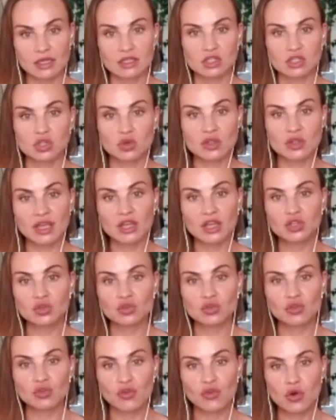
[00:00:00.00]
So they should
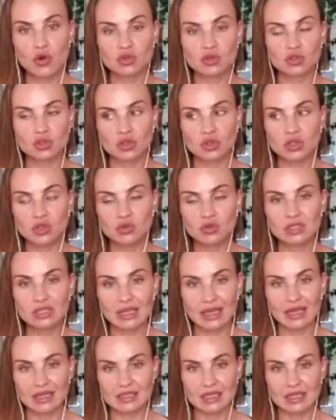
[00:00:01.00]
focus on
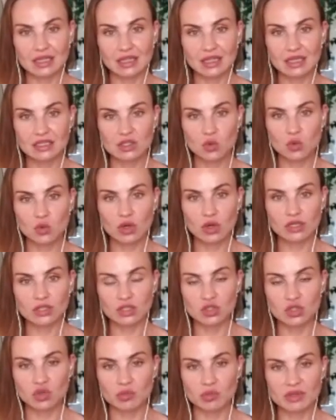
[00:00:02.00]
utilizing these
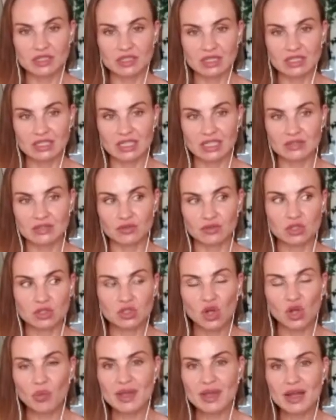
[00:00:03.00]
qualities to be successful.
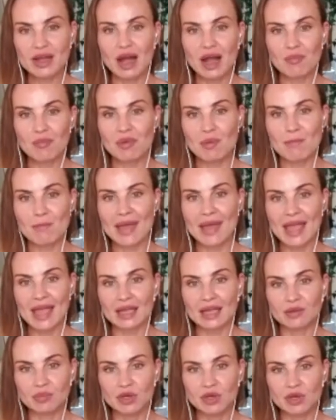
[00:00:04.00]
Don't become a
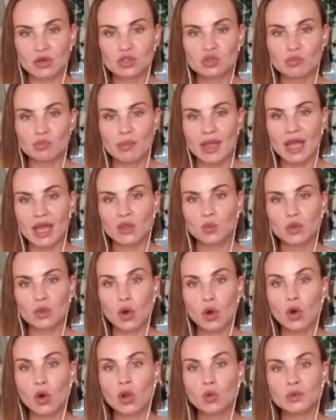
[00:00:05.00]
man, because man
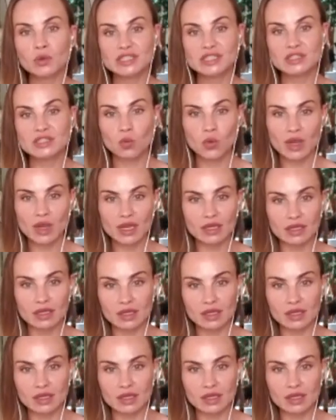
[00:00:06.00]
will always win.